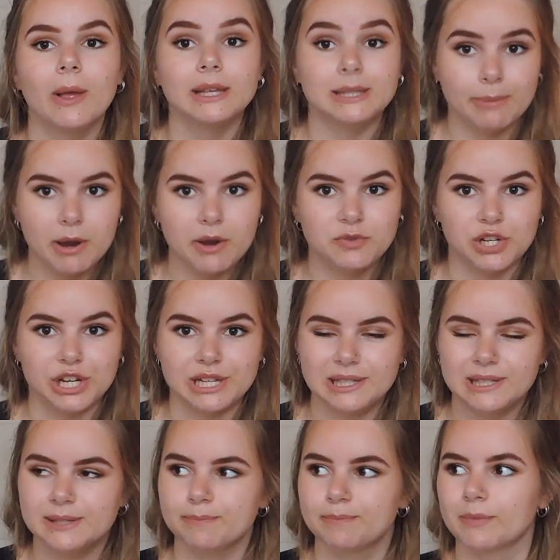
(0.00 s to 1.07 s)
It's a pair of
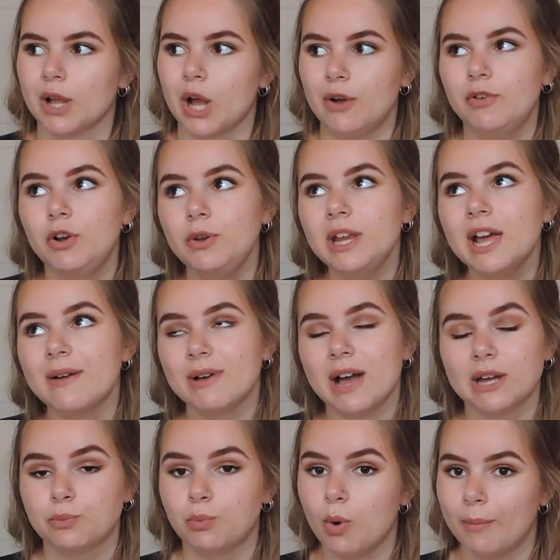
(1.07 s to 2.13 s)
jeans. I've only ever
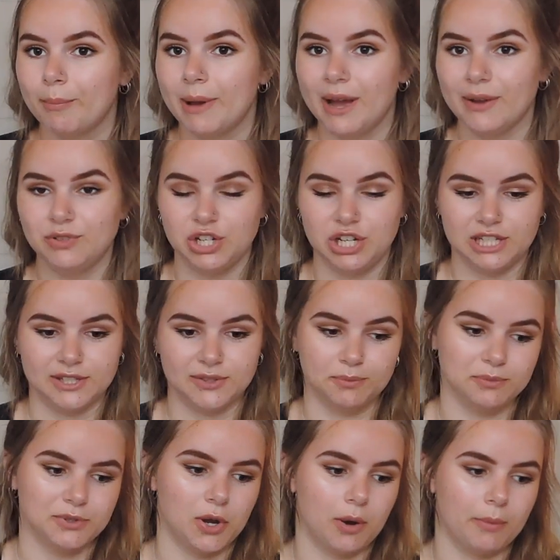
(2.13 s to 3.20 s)
had one pair of jeans
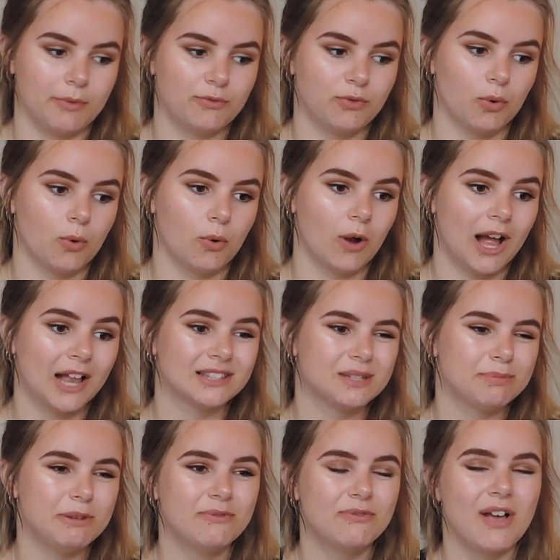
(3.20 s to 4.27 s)
from Zara before, and
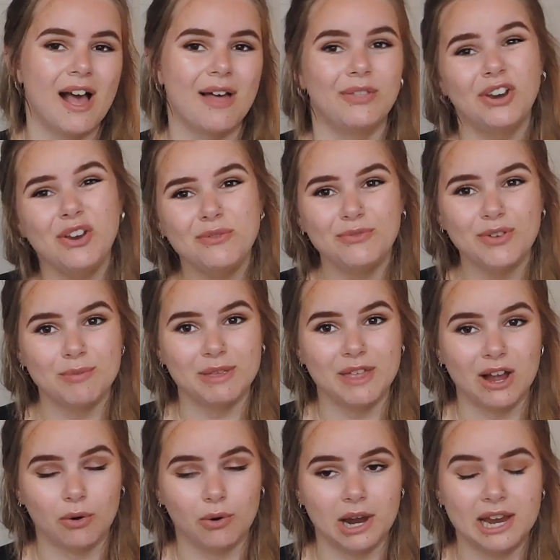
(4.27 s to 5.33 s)
to be fair, they don't fit me
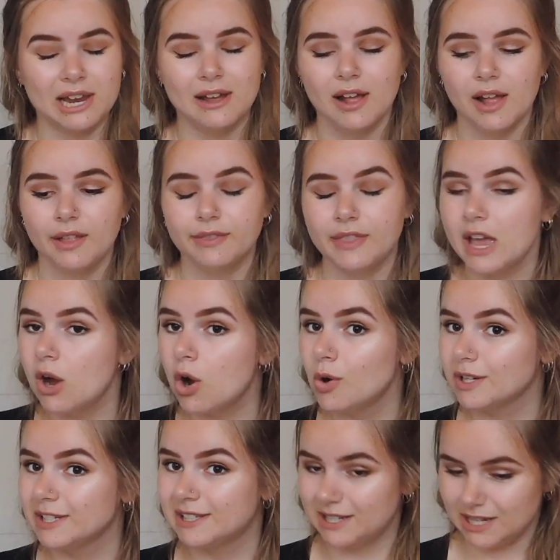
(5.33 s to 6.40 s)
that great. They
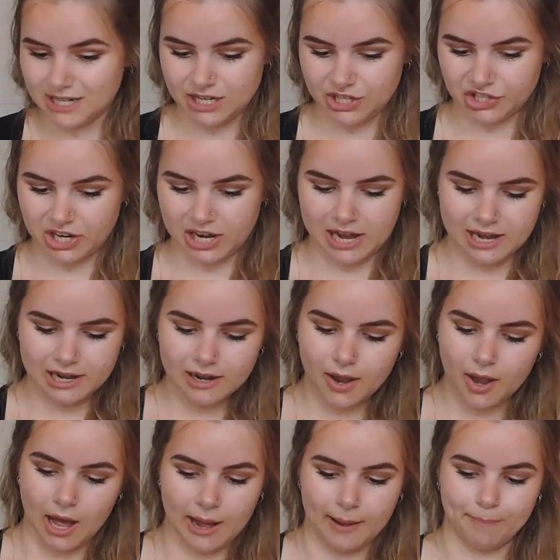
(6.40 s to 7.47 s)
are a skinny jean,
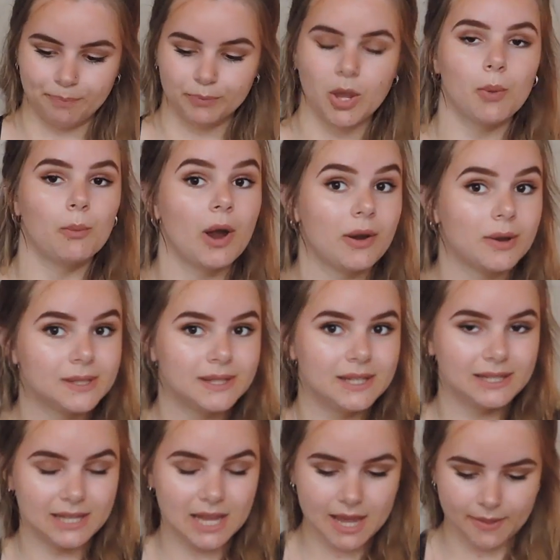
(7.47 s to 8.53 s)
whereas
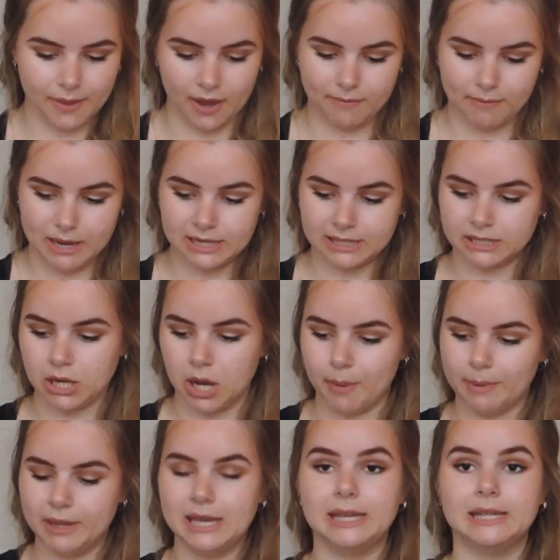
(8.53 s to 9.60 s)
this here that I picked
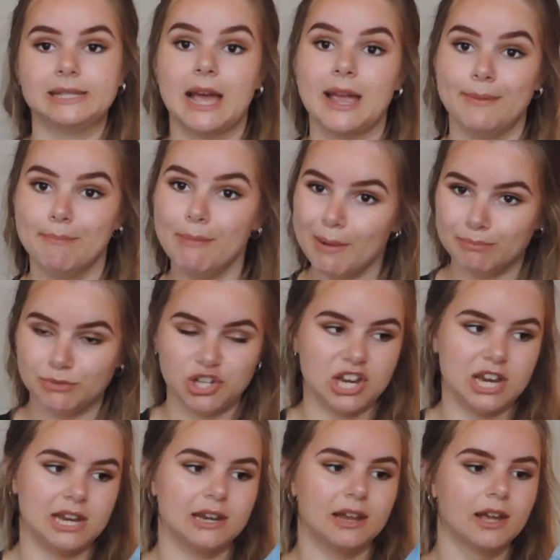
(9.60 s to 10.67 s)
up is a mum
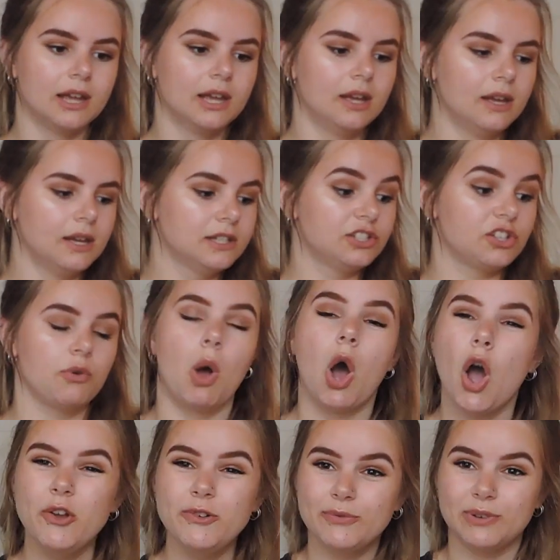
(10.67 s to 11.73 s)
jean. So
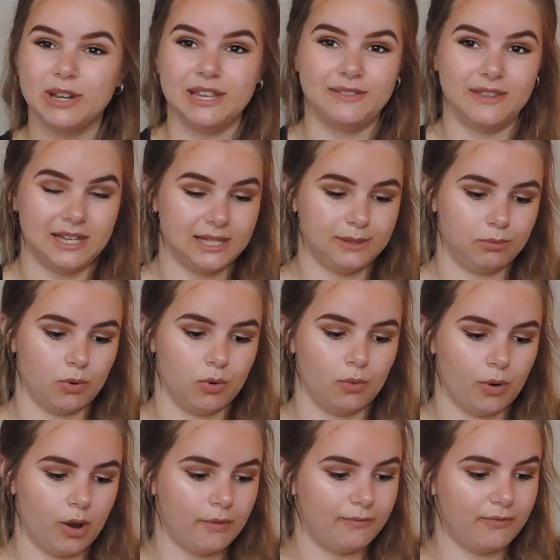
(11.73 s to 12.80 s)
hopefully these
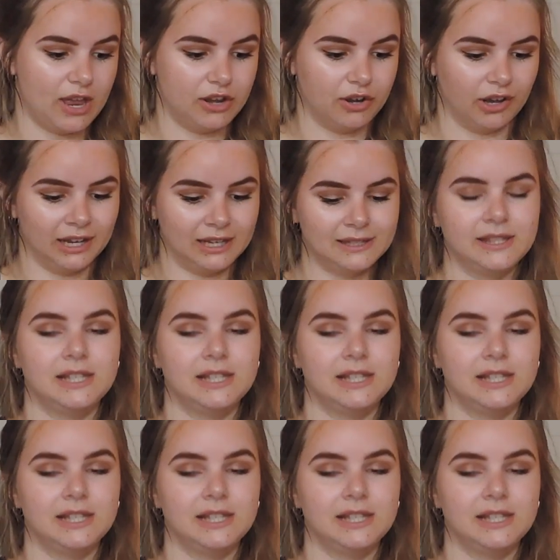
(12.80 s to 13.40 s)
will fit nice.